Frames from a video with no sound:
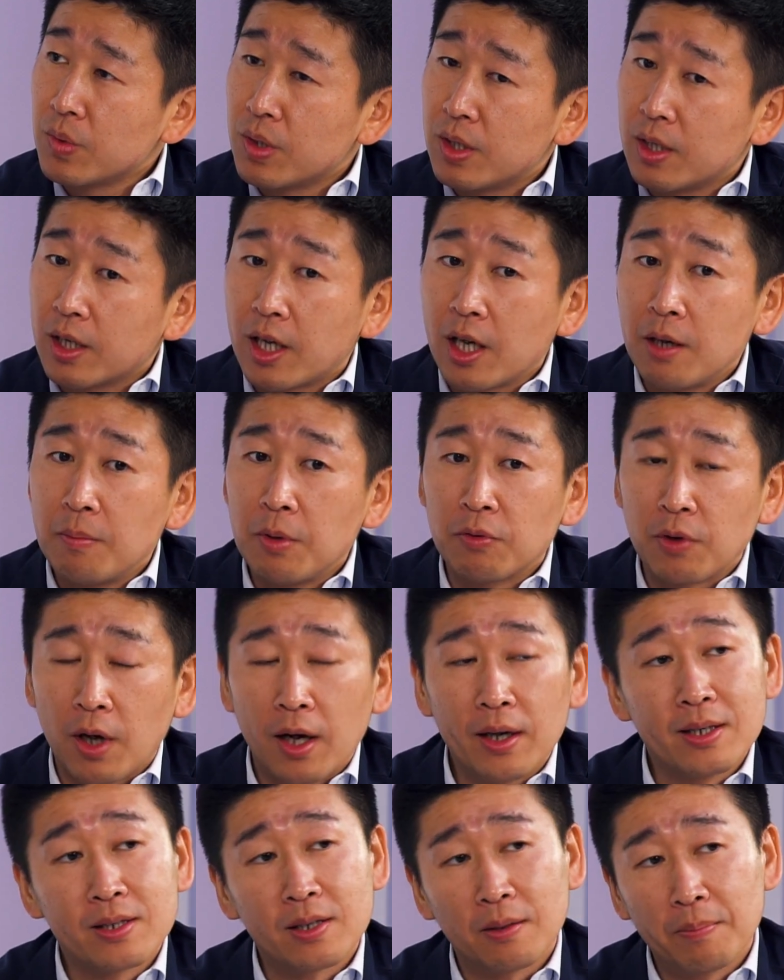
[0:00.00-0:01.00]
The gaming
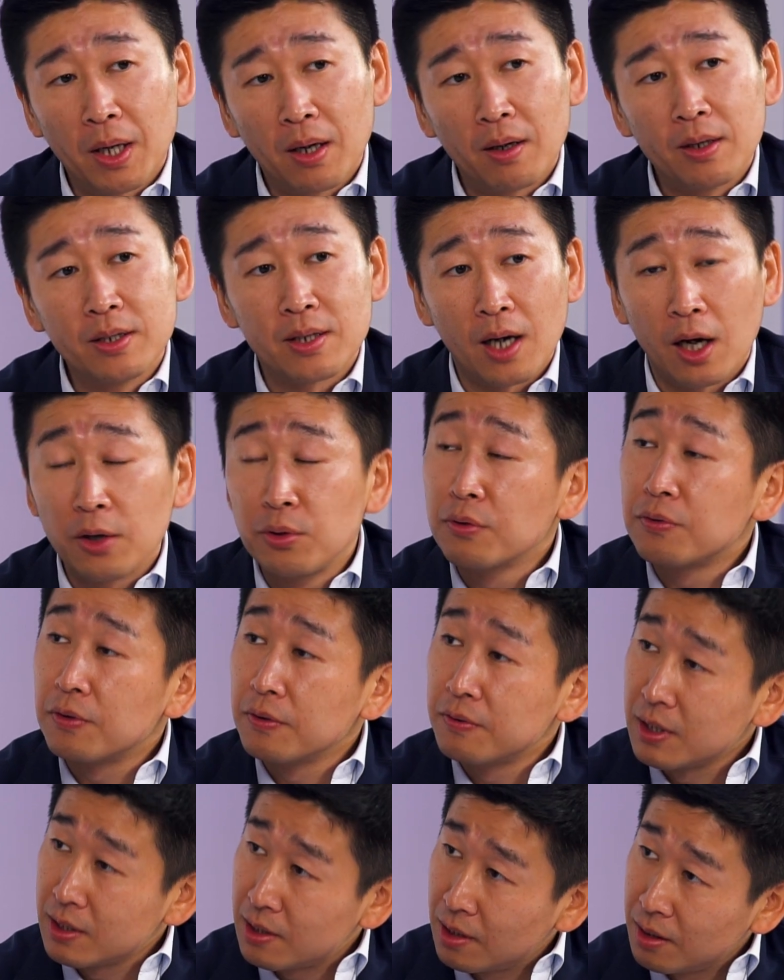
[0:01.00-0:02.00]
floor, it's
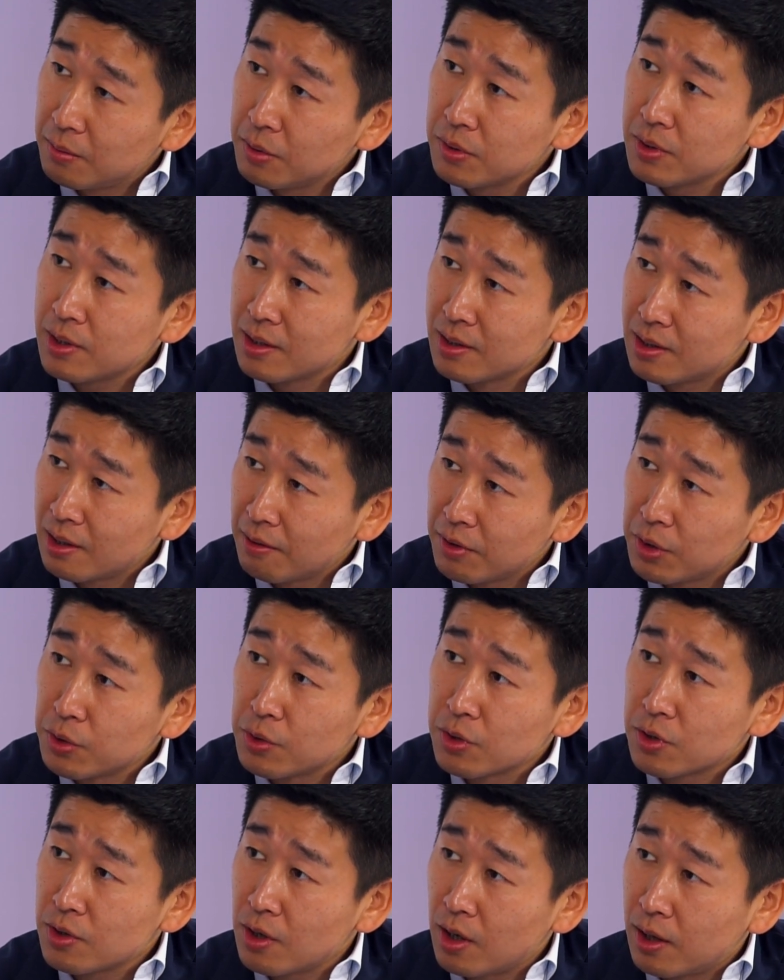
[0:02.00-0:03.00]
150 tables and
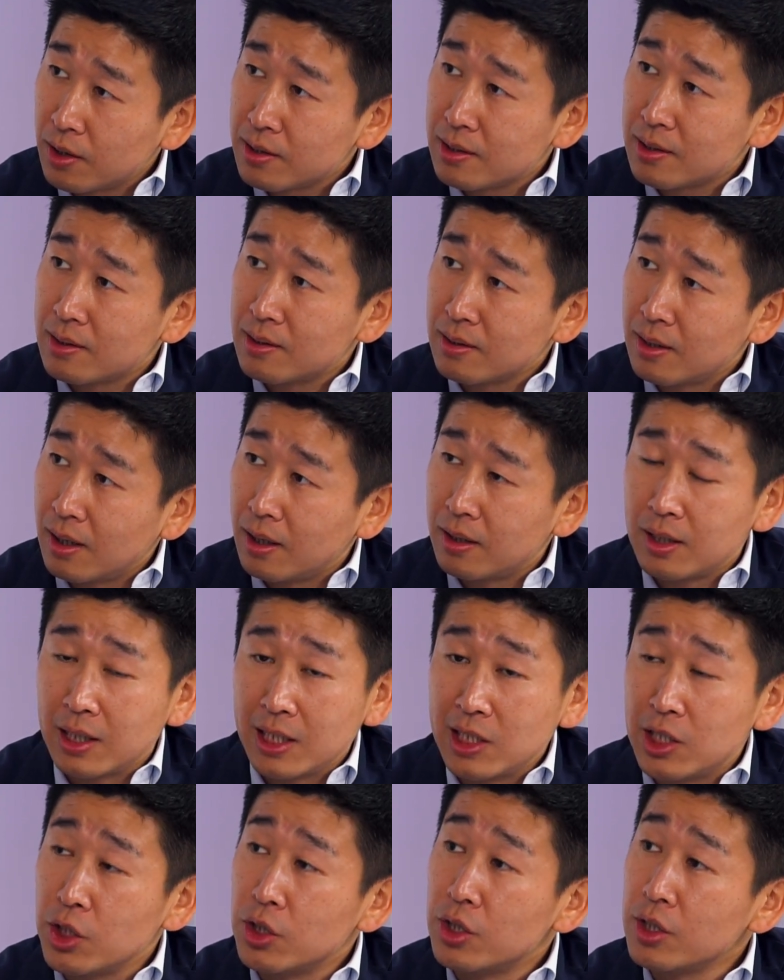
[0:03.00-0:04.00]
700 slots and
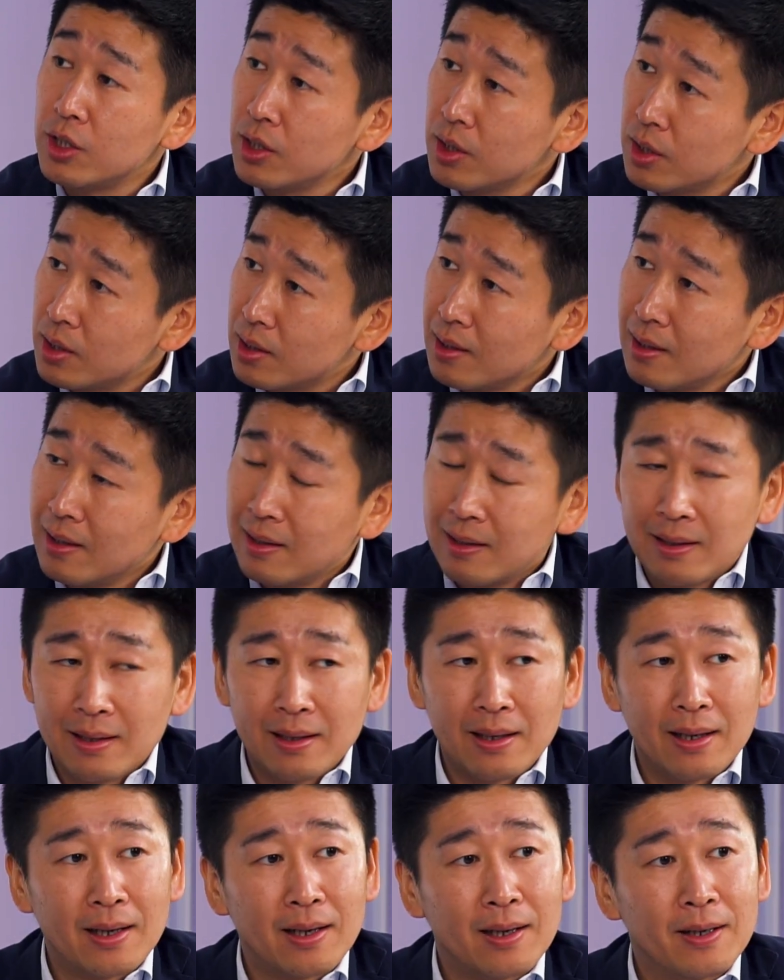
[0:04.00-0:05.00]
ETGs.
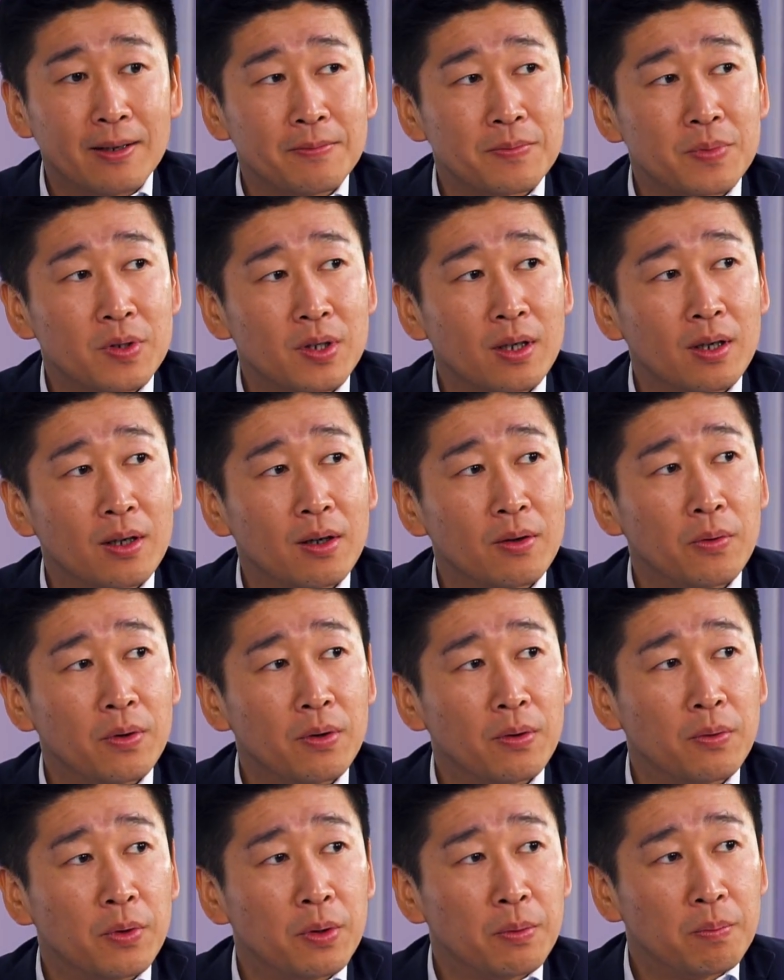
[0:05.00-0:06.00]
Okay. So
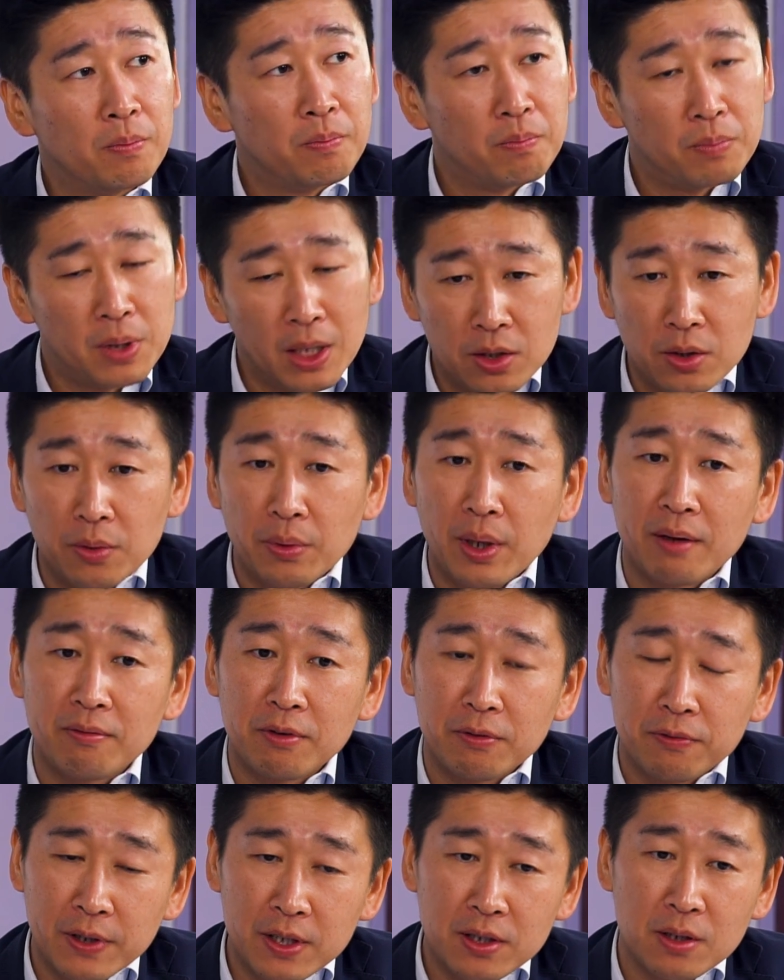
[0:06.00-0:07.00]
we potentially will have
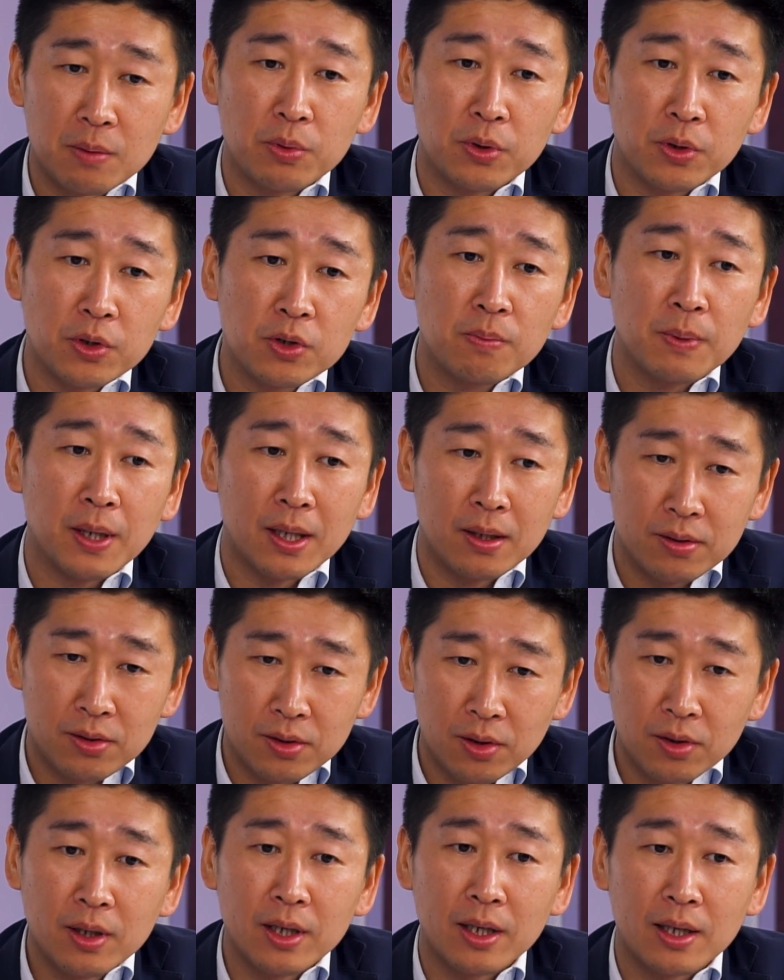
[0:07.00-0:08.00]
a phased approach, but
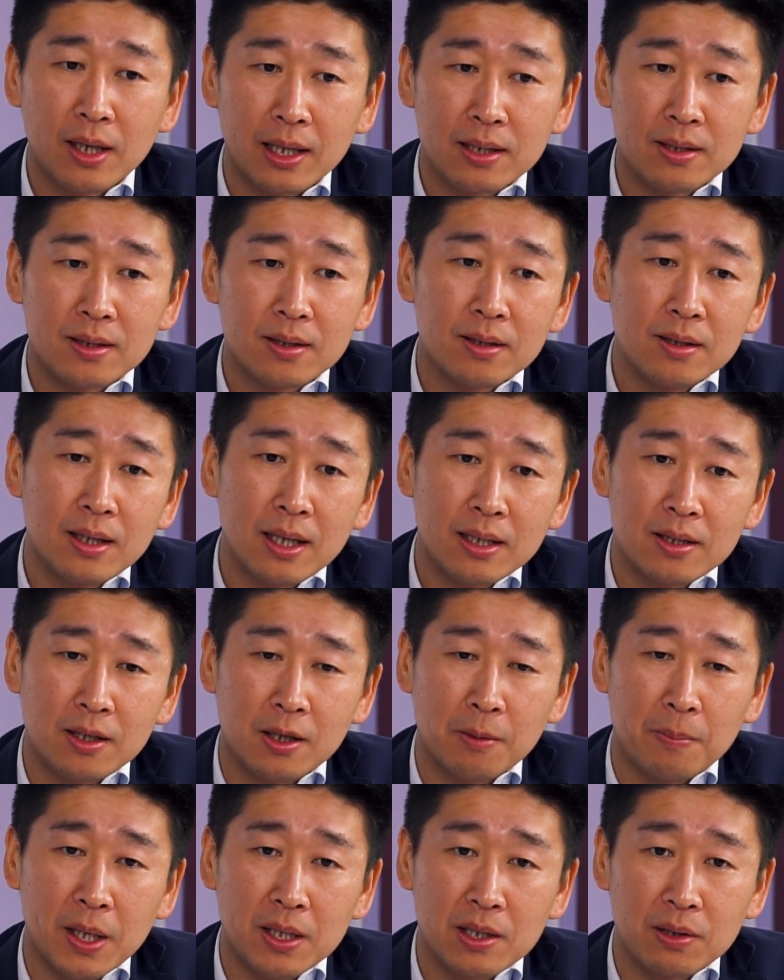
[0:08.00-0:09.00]
certainly that's the
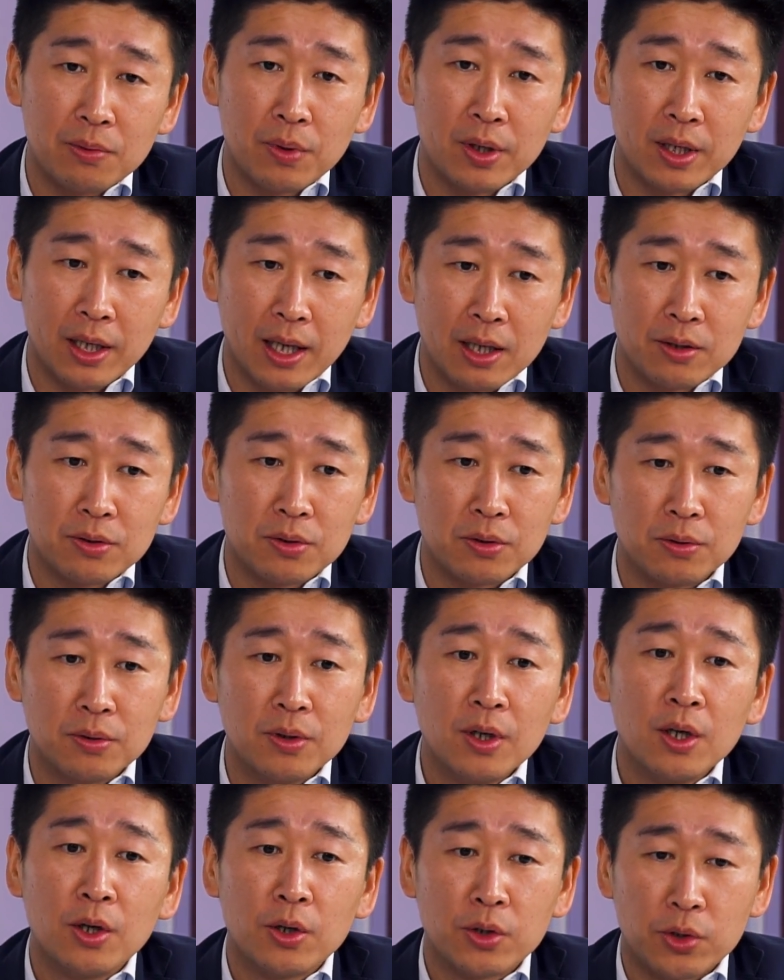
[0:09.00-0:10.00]
capacity we want to get to
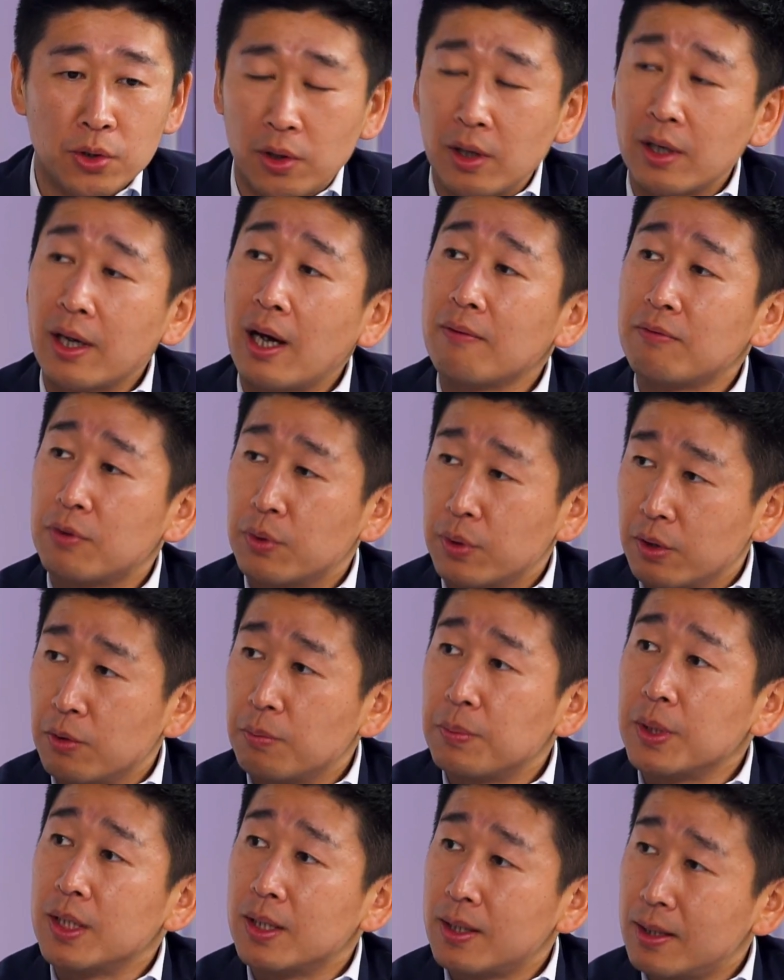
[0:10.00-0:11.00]
shortly after we
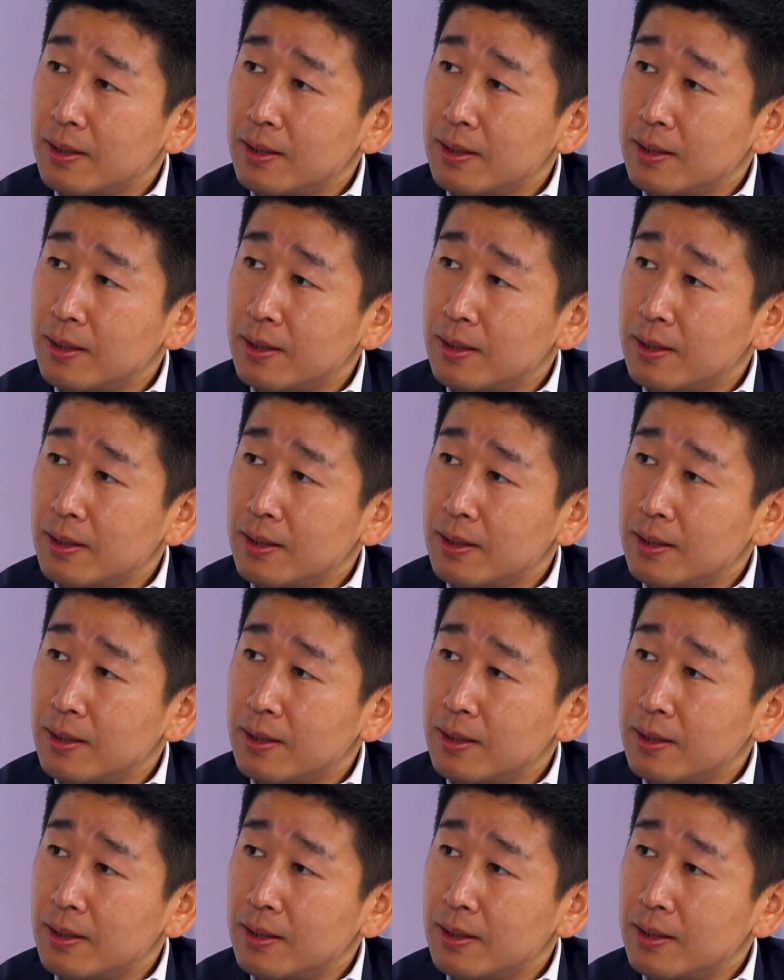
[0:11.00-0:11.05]
open.